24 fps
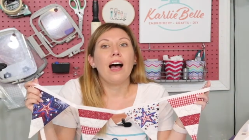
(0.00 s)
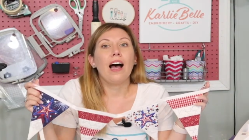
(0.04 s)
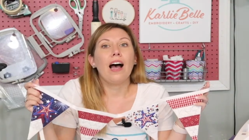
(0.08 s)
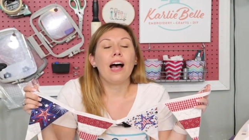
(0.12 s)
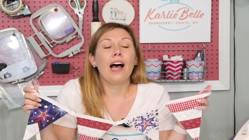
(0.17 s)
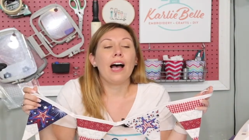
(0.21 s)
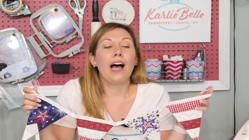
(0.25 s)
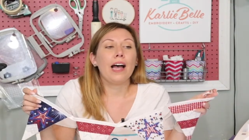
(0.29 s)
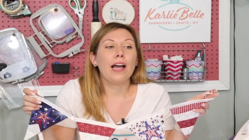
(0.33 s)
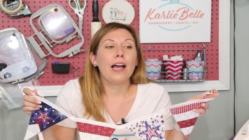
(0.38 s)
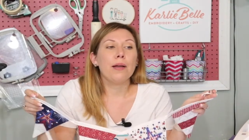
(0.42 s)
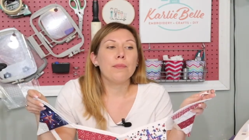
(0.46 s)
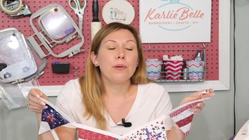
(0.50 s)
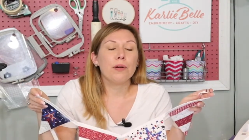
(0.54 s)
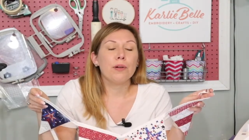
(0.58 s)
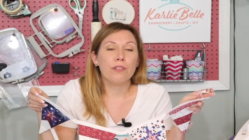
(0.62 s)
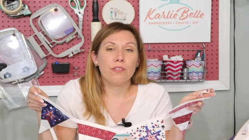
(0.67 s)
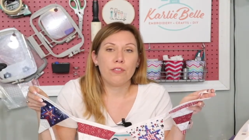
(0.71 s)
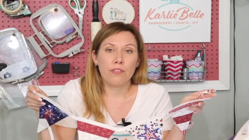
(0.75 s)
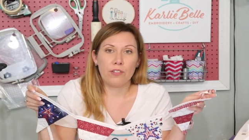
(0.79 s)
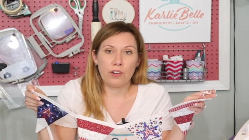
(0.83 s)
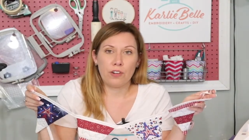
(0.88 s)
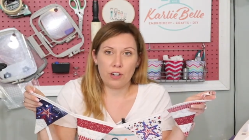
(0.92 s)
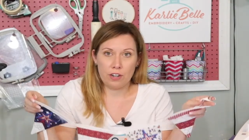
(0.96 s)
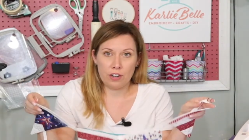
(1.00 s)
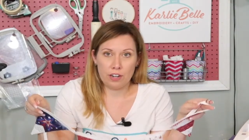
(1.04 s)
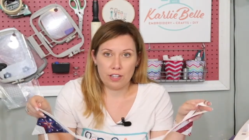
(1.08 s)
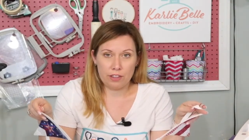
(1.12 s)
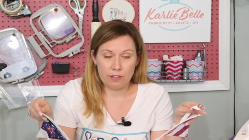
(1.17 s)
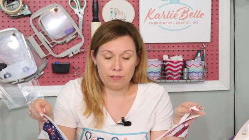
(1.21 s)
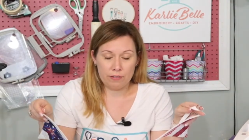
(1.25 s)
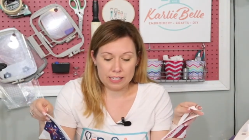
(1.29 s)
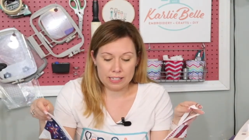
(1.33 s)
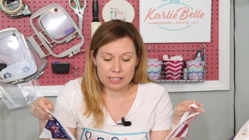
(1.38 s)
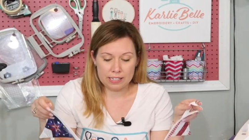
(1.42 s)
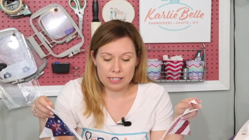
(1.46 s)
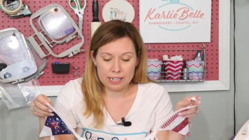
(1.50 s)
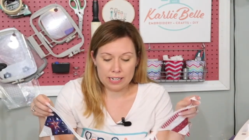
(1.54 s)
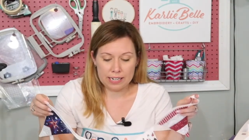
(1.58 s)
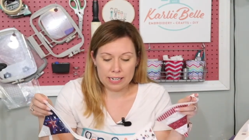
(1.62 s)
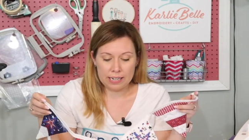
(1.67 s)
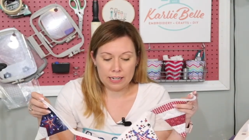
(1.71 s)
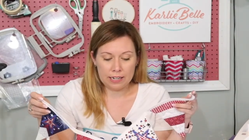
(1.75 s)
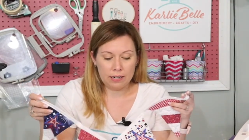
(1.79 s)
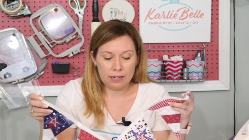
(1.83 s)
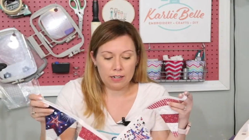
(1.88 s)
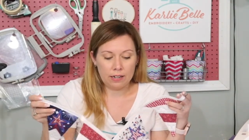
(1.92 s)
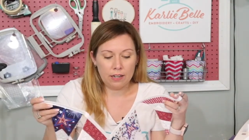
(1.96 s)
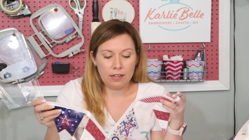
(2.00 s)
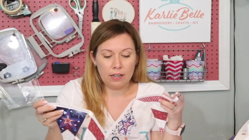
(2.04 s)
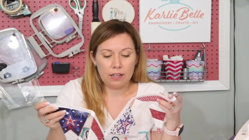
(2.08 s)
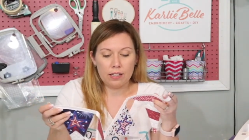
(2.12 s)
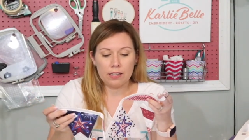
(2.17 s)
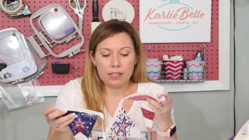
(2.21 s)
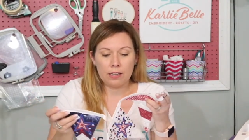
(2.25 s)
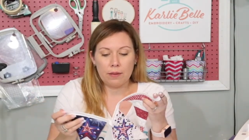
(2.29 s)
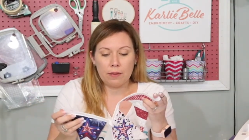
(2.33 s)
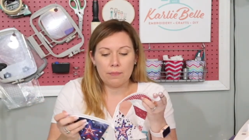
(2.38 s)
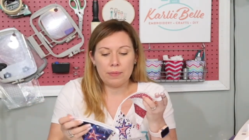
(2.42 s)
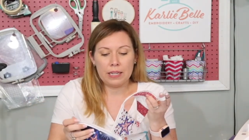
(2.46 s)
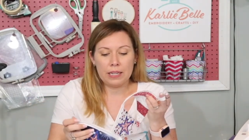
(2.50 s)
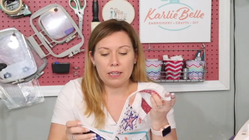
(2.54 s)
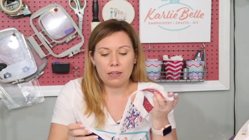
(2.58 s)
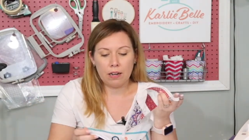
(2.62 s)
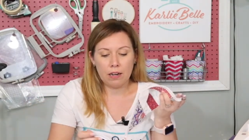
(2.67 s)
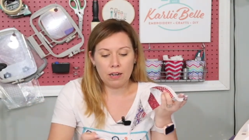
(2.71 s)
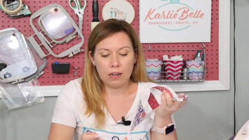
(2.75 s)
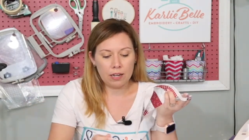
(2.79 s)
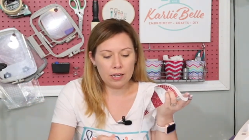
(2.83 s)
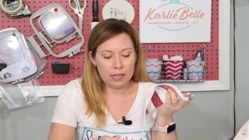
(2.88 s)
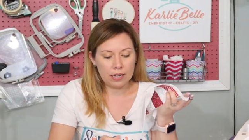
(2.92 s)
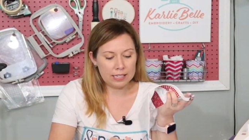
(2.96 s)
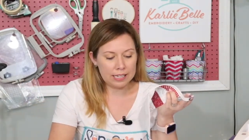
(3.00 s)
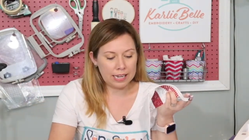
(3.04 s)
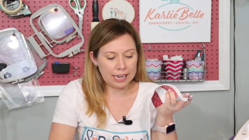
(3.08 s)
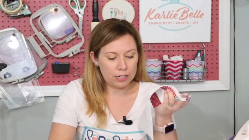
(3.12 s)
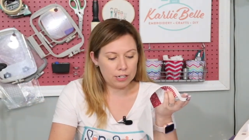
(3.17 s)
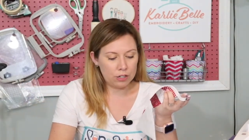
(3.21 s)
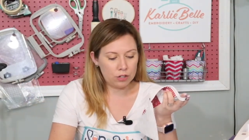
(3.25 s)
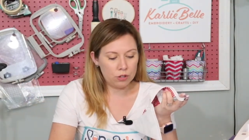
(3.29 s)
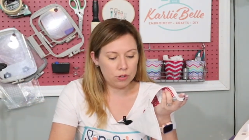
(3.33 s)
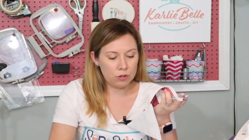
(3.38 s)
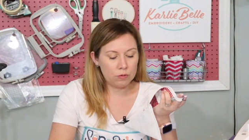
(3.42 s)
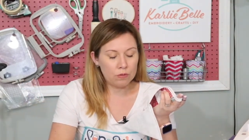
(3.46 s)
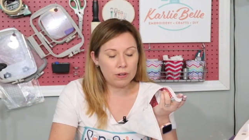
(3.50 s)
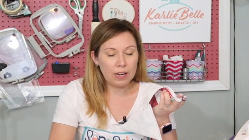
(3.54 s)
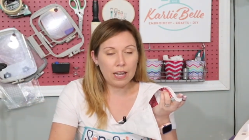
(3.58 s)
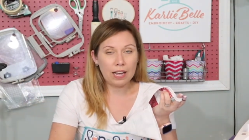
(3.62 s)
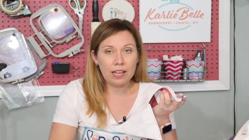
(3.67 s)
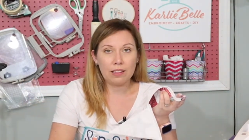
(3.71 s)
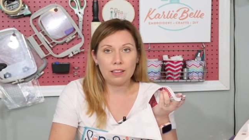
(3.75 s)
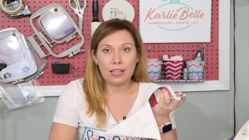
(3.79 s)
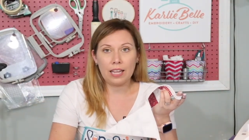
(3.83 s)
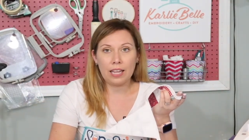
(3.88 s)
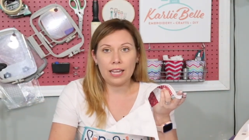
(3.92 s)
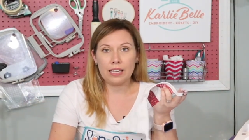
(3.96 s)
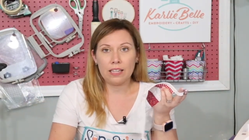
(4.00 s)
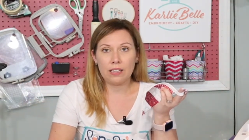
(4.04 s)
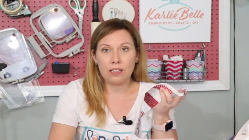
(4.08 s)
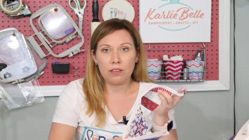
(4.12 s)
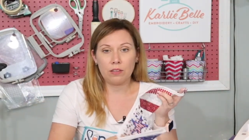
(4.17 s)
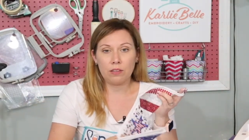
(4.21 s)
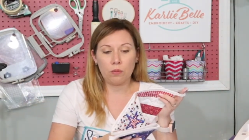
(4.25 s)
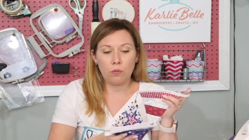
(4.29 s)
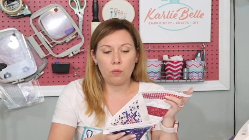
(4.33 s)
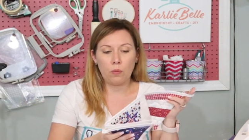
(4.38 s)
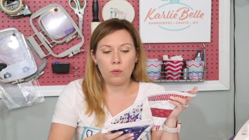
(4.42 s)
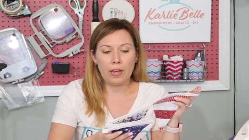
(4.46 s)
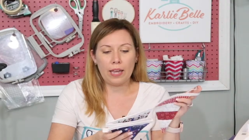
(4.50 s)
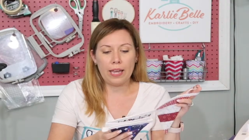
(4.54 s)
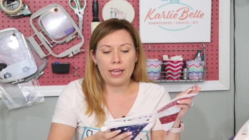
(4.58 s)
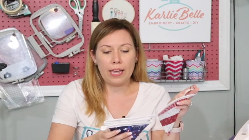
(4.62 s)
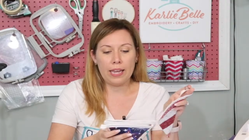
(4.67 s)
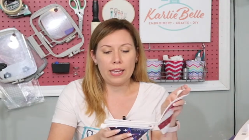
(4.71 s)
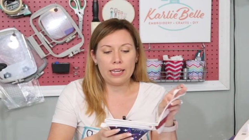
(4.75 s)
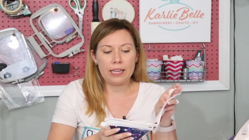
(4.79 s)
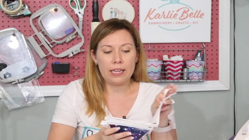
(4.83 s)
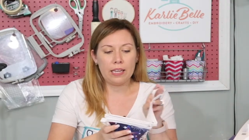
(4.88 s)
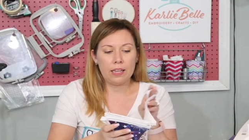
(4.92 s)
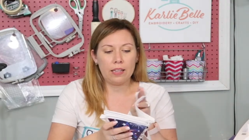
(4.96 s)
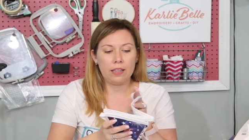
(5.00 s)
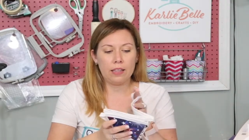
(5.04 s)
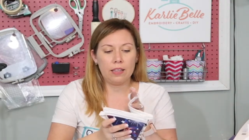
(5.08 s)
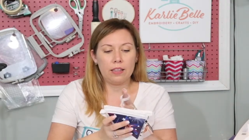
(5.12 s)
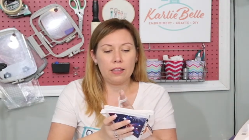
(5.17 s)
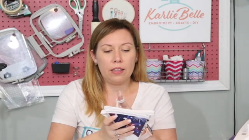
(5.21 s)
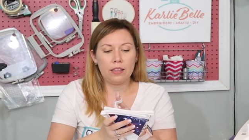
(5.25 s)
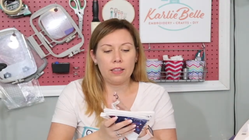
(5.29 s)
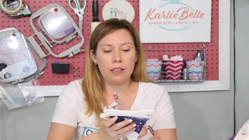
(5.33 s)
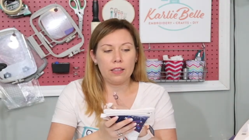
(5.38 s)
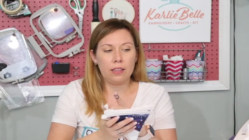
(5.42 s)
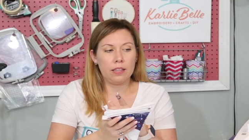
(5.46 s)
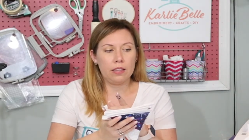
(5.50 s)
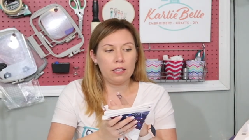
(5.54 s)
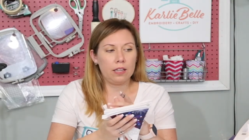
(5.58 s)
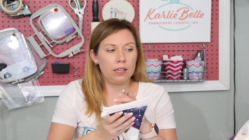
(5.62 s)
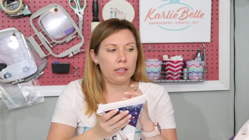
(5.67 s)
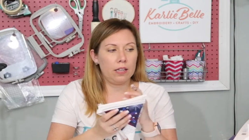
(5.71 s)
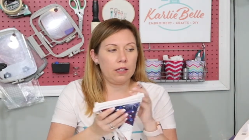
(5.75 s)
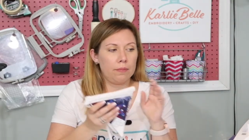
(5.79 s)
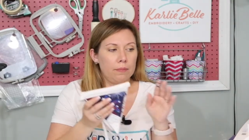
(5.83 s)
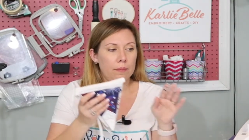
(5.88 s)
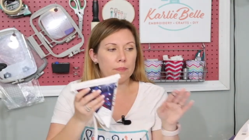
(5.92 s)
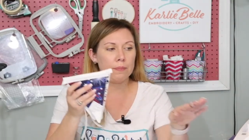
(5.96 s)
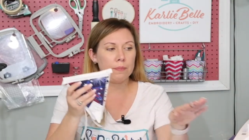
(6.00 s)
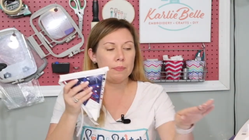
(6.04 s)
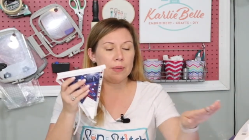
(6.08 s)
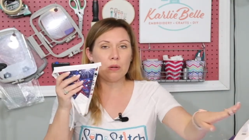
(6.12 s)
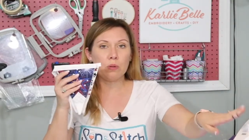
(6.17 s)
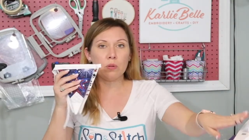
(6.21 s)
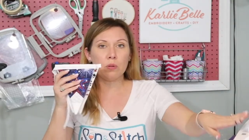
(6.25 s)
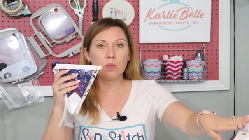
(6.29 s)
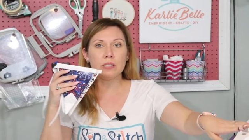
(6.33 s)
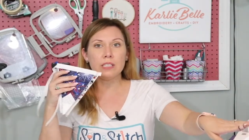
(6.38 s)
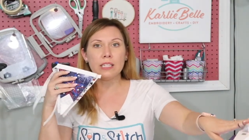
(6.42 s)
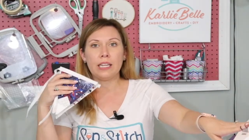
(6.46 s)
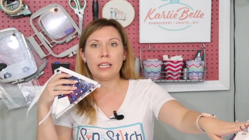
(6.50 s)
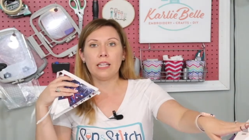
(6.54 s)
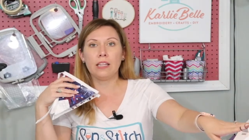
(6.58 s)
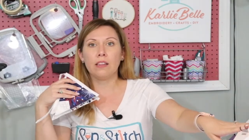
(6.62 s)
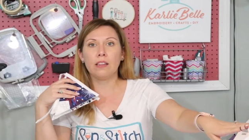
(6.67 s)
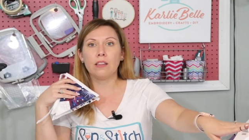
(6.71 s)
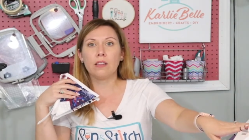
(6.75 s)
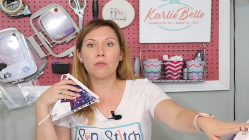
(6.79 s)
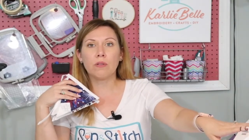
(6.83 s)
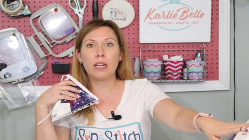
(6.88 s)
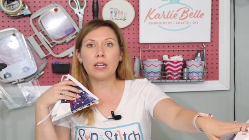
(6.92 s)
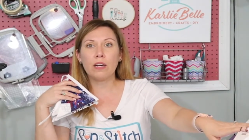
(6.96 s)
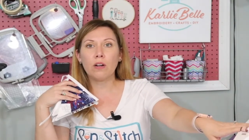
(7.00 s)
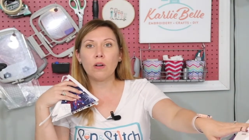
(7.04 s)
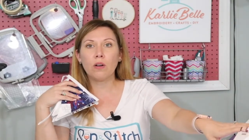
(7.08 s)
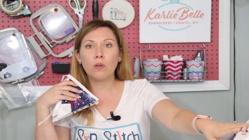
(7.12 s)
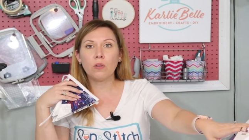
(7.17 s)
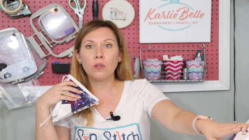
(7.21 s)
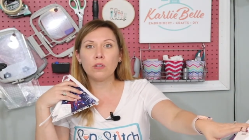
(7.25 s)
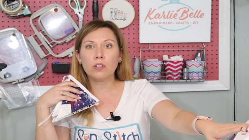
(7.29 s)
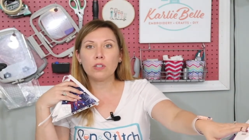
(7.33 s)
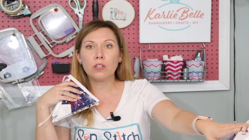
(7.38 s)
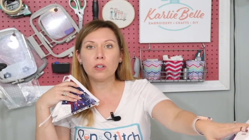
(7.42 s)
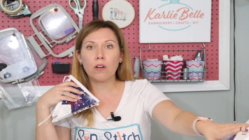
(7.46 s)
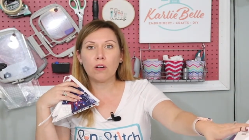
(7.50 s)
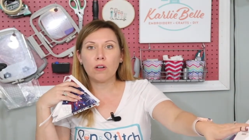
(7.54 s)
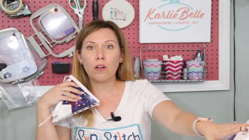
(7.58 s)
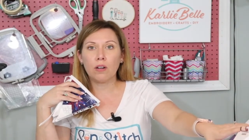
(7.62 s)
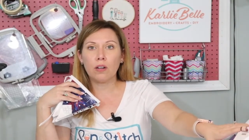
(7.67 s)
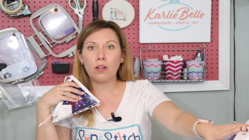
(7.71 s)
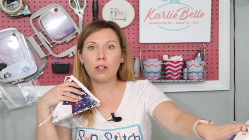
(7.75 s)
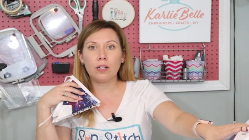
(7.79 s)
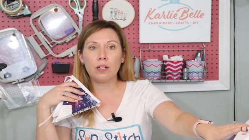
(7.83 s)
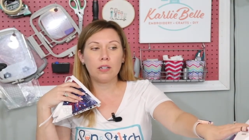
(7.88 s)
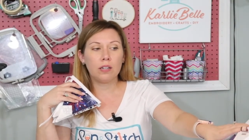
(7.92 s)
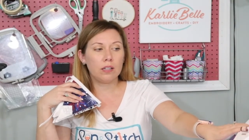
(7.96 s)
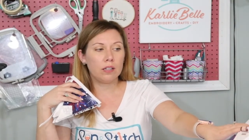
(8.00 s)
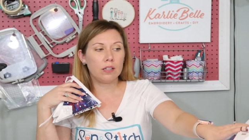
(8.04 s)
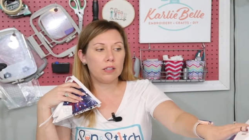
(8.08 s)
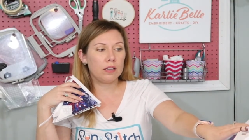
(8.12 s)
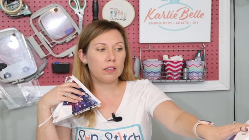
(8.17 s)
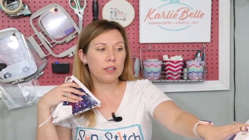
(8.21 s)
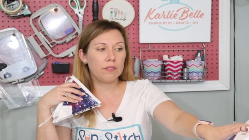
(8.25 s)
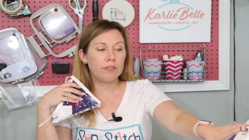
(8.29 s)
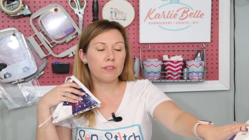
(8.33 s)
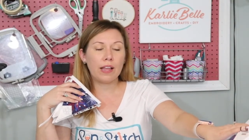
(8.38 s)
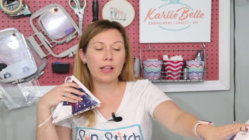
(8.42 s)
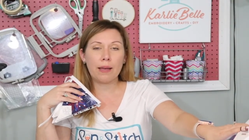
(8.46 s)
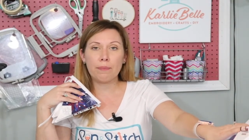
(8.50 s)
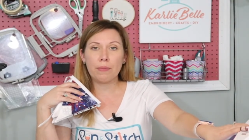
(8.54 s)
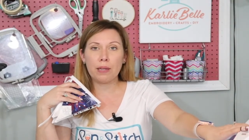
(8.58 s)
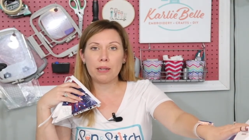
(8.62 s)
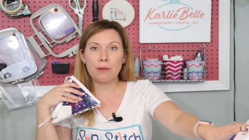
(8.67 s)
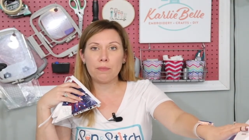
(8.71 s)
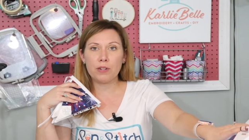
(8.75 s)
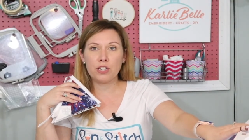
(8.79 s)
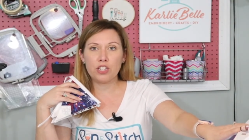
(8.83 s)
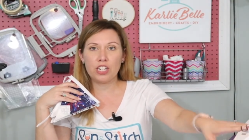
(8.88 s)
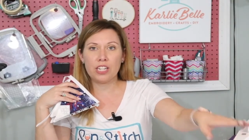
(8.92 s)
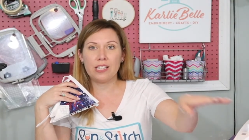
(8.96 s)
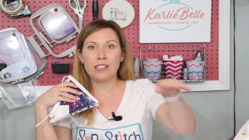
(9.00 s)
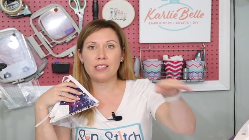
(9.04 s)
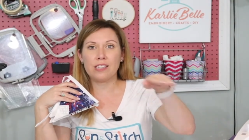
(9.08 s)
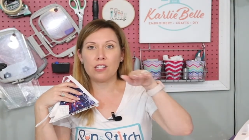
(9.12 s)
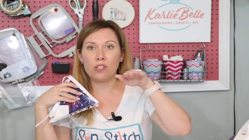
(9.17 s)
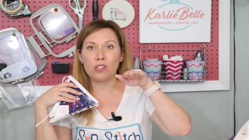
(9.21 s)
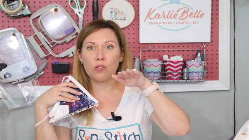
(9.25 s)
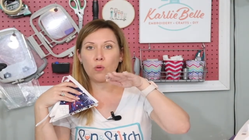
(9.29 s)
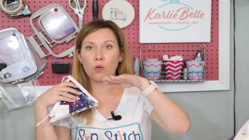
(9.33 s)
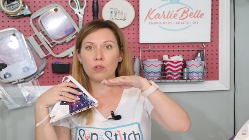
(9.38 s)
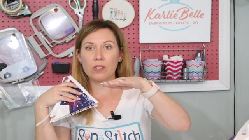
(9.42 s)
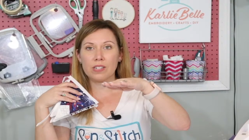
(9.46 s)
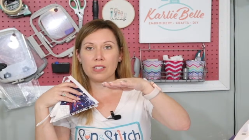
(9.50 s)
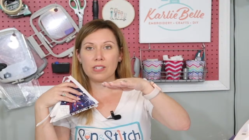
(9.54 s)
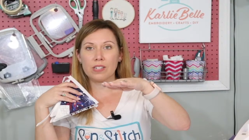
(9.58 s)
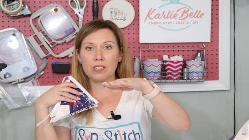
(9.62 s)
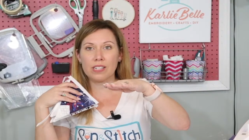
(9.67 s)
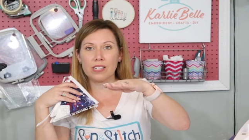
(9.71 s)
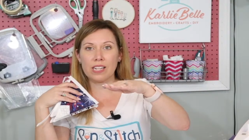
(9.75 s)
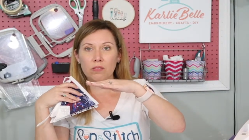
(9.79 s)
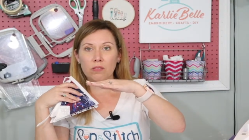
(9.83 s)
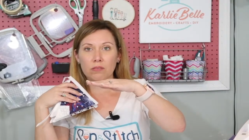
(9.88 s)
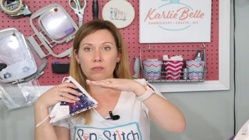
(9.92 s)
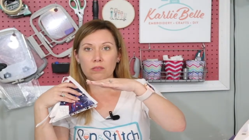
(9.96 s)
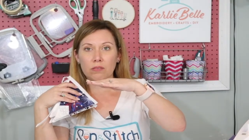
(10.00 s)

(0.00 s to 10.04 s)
I prefer a thread stand because I do not like the way the built-in thread holder on the flatbed machines is horizontal.